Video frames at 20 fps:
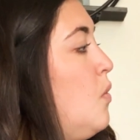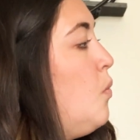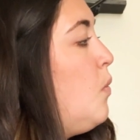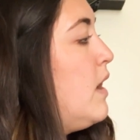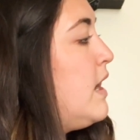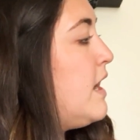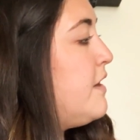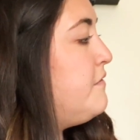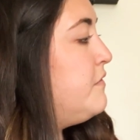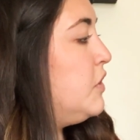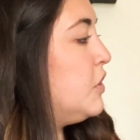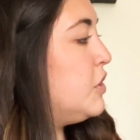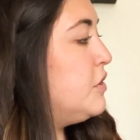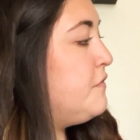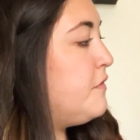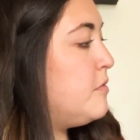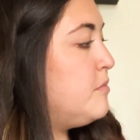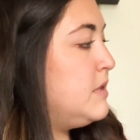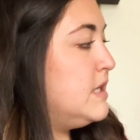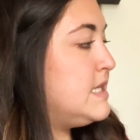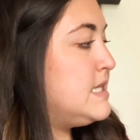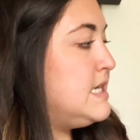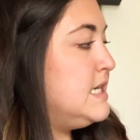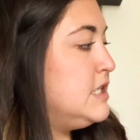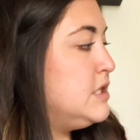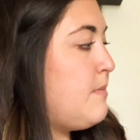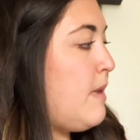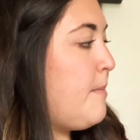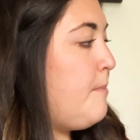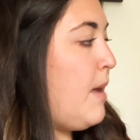What I've learned from
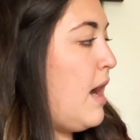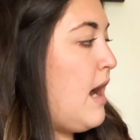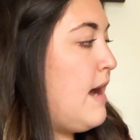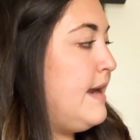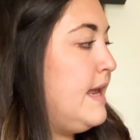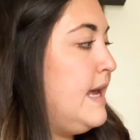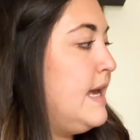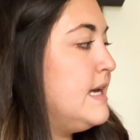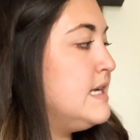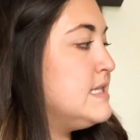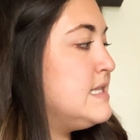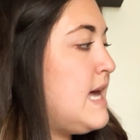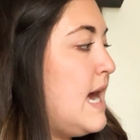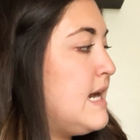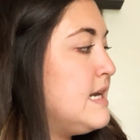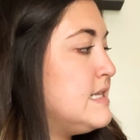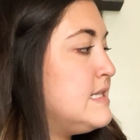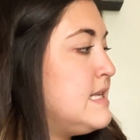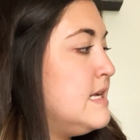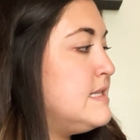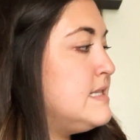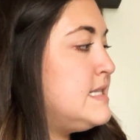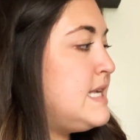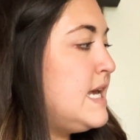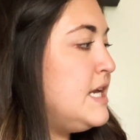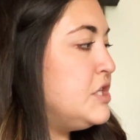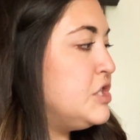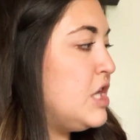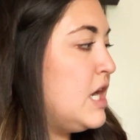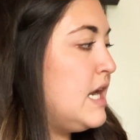listening to my body is that a
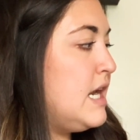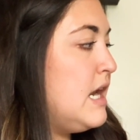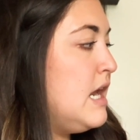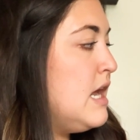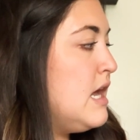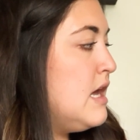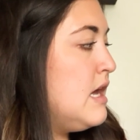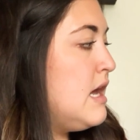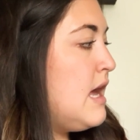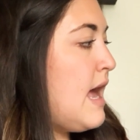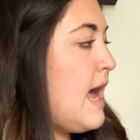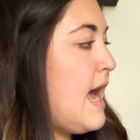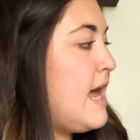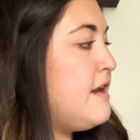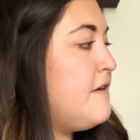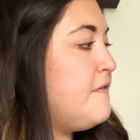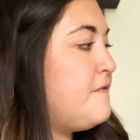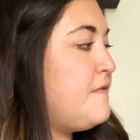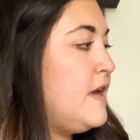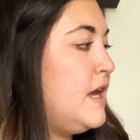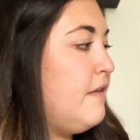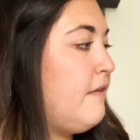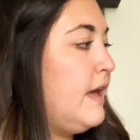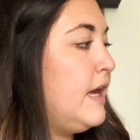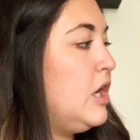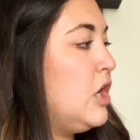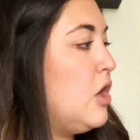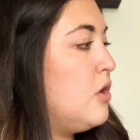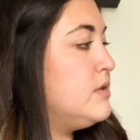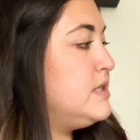sensation and a
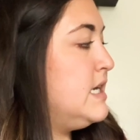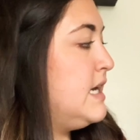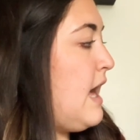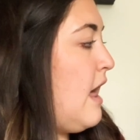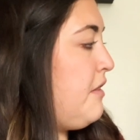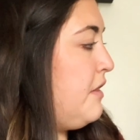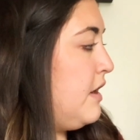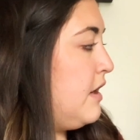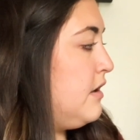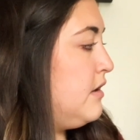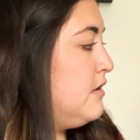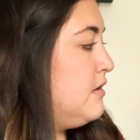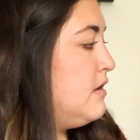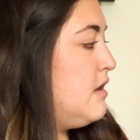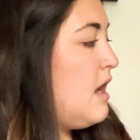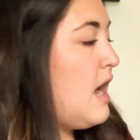feeling go together.